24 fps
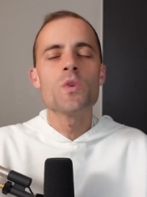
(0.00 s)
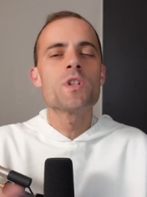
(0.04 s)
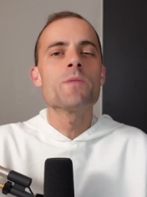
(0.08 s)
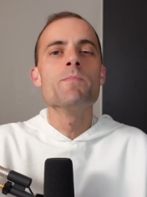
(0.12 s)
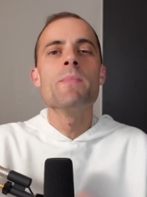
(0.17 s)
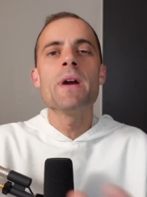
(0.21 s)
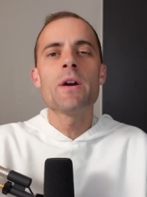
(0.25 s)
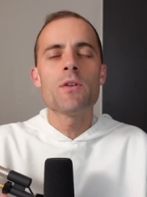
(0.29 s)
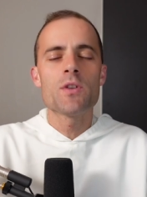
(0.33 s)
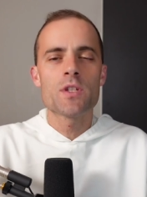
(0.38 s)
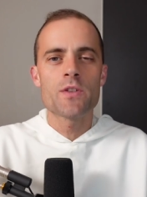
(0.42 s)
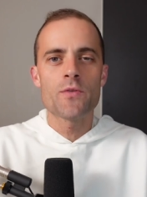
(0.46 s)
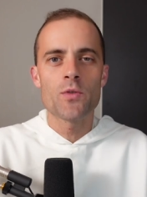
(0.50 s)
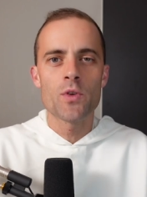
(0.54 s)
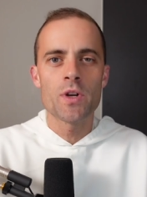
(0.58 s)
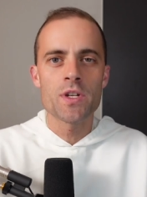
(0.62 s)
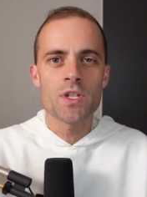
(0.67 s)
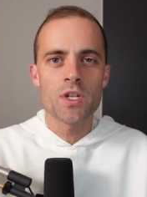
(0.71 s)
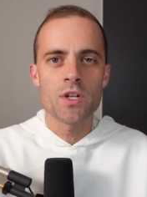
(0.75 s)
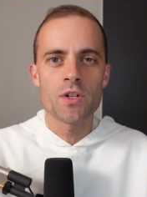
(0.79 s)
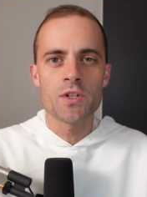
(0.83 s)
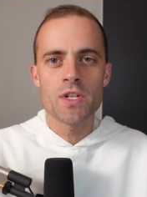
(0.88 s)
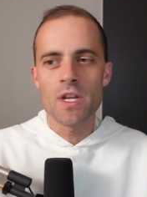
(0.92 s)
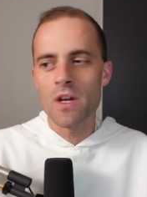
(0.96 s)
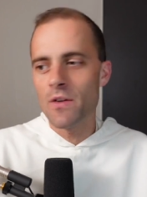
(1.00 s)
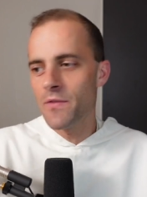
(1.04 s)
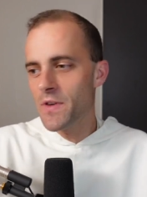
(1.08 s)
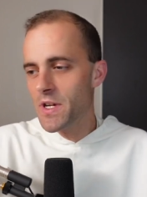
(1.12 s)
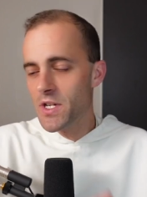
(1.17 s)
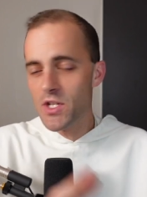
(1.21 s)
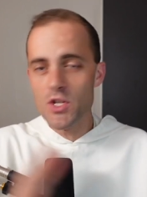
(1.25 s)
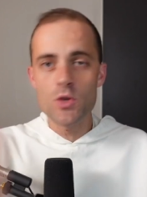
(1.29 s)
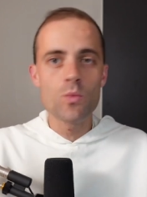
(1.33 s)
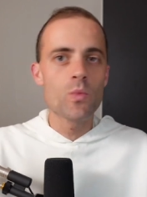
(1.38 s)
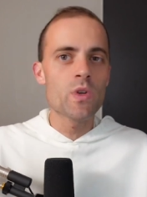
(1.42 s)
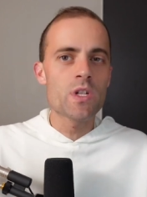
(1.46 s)
which merits for us our
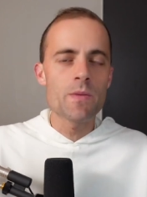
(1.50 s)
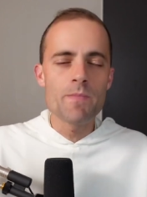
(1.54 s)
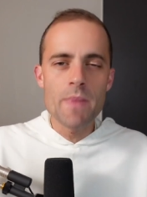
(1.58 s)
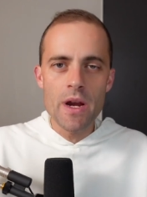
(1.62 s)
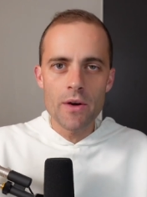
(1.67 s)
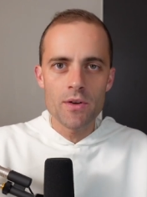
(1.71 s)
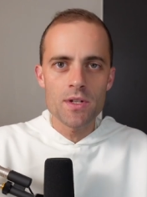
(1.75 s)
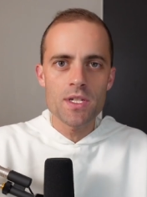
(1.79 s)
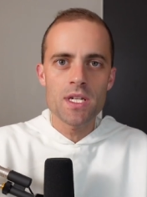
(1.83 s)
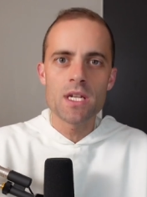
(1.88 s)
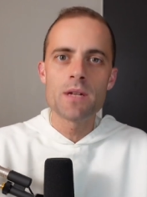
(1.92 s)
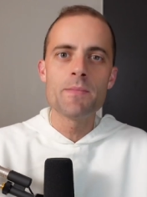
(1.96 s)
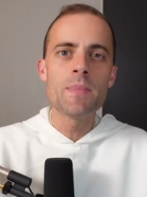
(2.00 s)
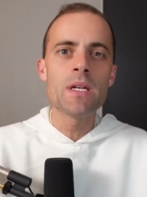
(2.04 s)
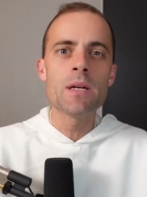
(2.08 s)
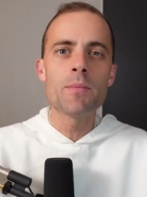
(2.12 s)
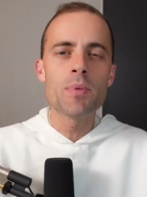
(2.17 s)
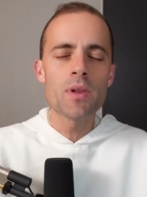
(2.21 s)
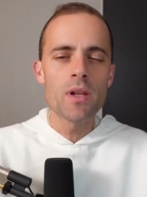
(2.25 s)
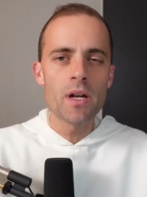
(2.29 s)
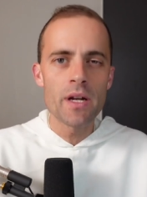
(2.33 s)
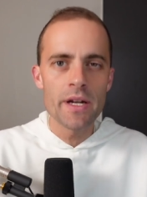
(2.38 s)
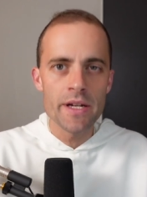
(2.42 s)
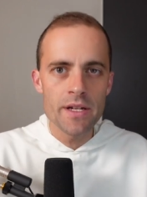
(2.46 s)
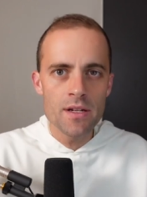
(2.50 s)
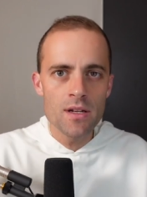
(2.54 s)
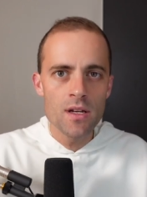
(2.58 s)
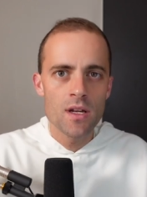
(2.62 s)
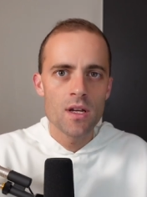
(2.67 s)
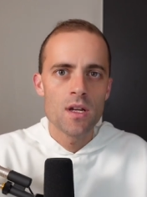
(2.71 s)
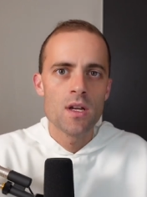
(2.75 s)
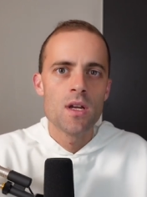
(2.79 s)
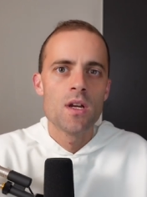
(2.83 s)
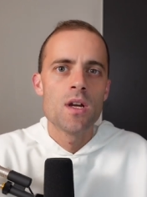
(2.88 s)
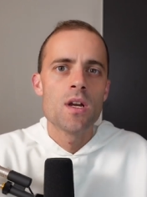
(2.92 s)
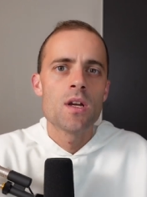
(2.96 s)
salvation, which merits can be applied
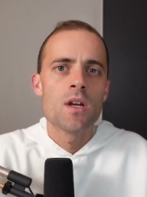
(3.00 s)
